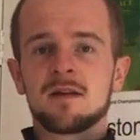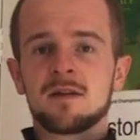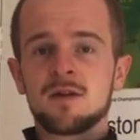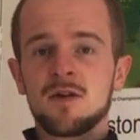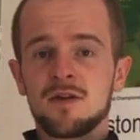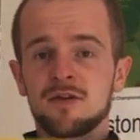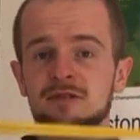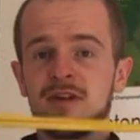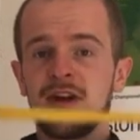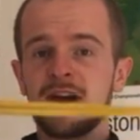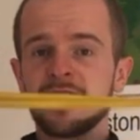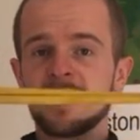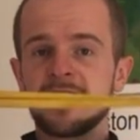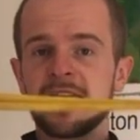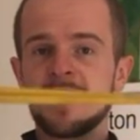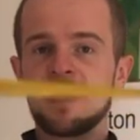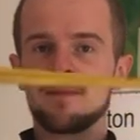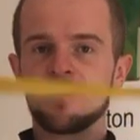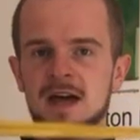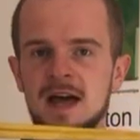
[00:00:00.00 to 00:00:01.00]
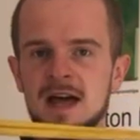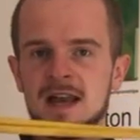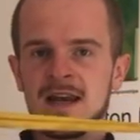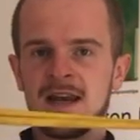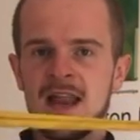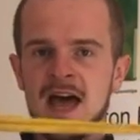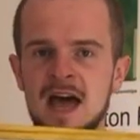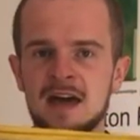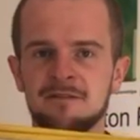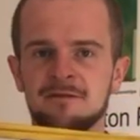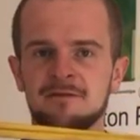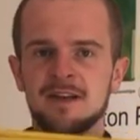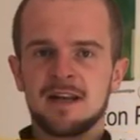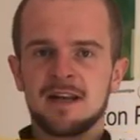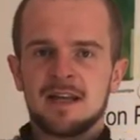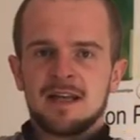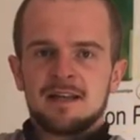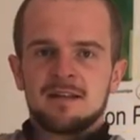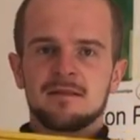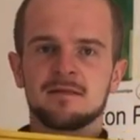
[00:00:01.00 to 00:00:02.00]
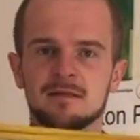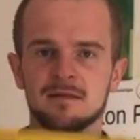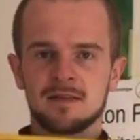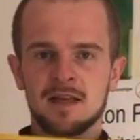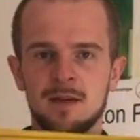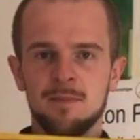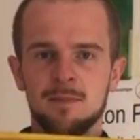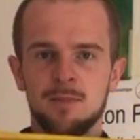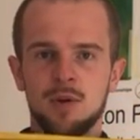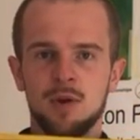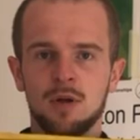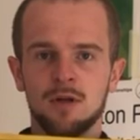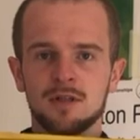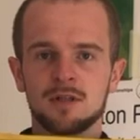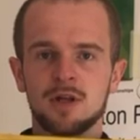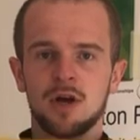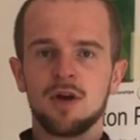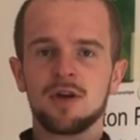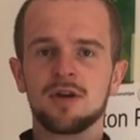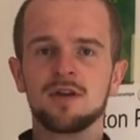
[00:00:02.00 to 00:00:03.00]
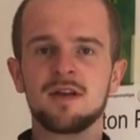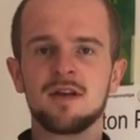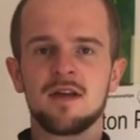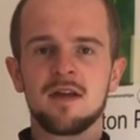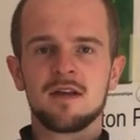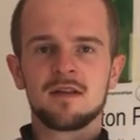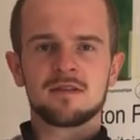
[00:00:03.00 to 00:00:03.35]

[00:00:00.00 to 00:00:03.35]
Now try to keep that lat feeling, that pull down,